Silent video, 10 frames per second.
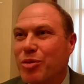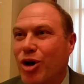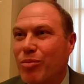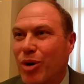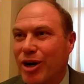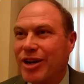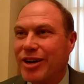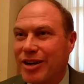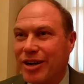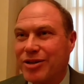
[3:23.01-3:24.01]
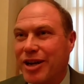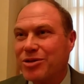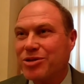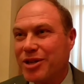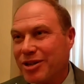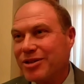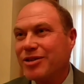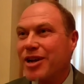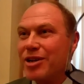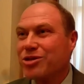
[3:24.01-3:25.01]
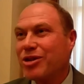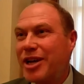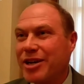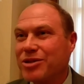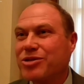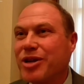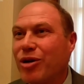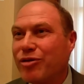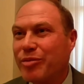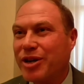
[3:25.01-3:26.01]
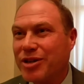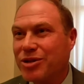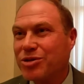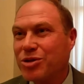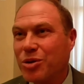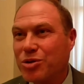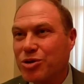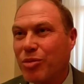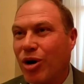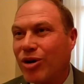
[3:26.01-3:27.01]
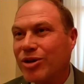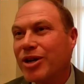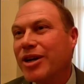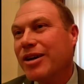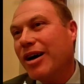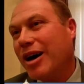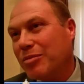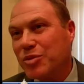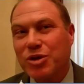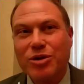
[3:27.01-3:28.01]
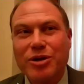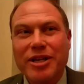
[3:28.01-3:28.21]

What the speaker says: that's a very small market, and it tends to escalate itself because it's so small.